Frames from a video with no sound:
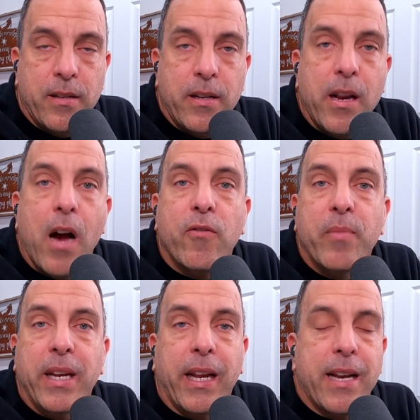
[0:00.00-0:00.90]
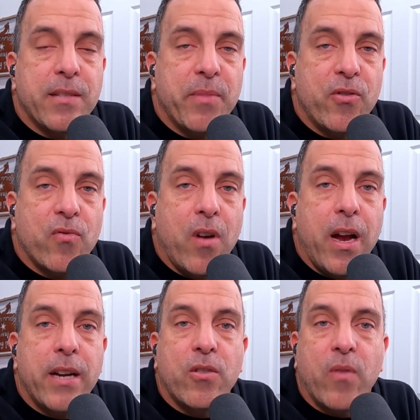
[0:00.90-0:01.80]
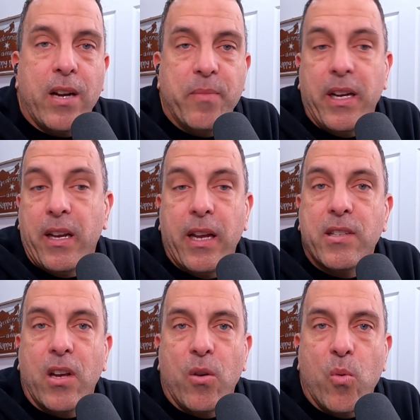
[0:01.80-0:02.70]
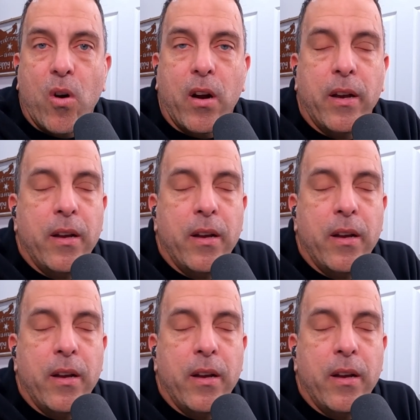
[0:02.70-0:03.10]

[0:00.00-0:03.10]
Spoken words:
Novel meaning it hasn't been tried, correct meaning it's going to work.